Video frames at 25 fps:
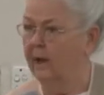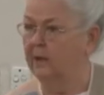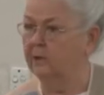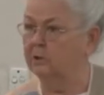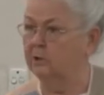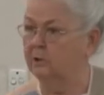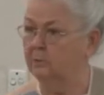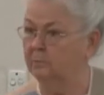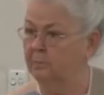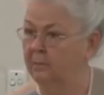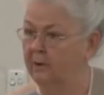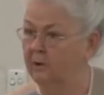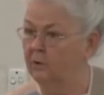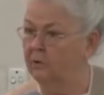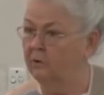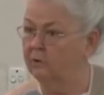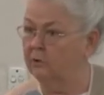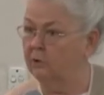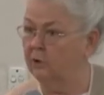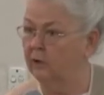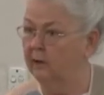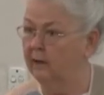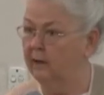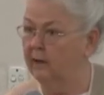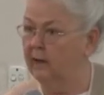
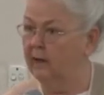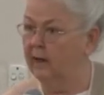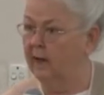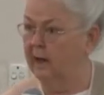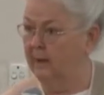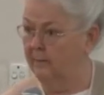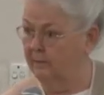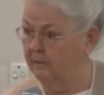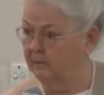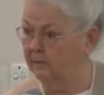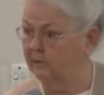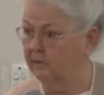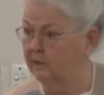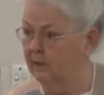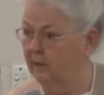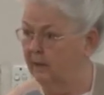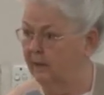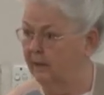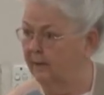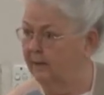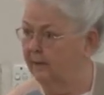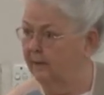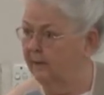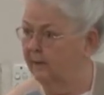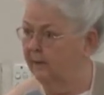Spiritually, I'm a
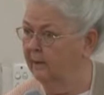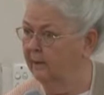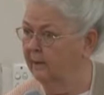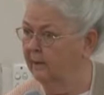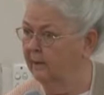son